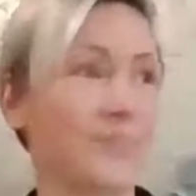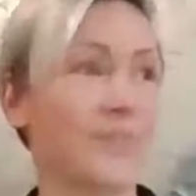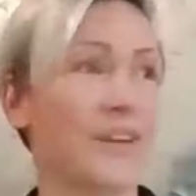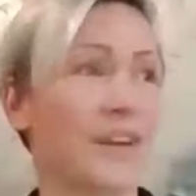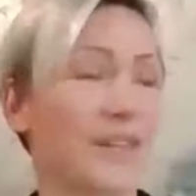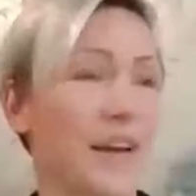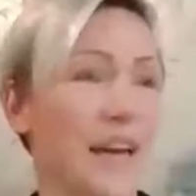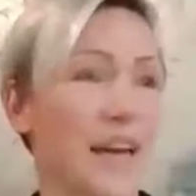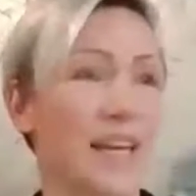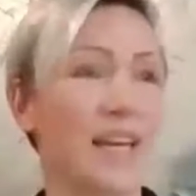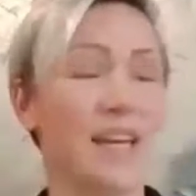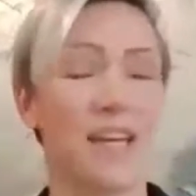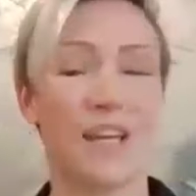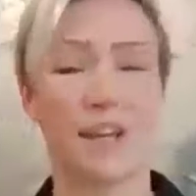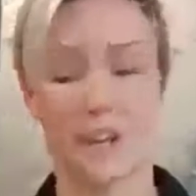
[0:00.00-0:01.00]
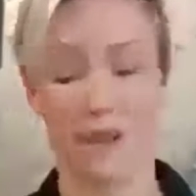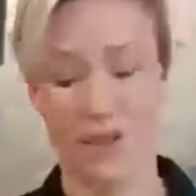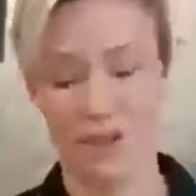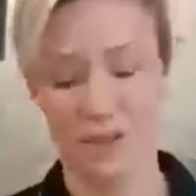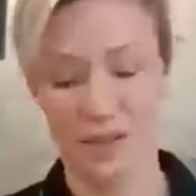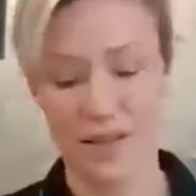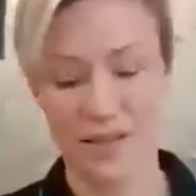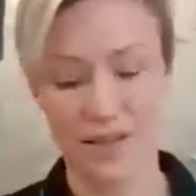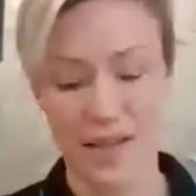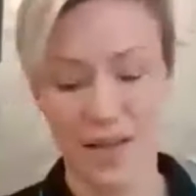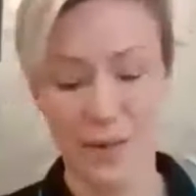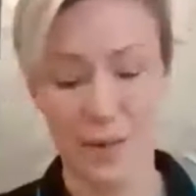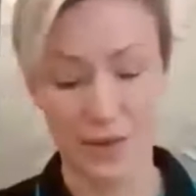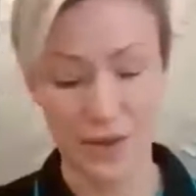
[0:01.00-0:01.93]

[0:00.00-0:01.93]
Okay, so that's the second point.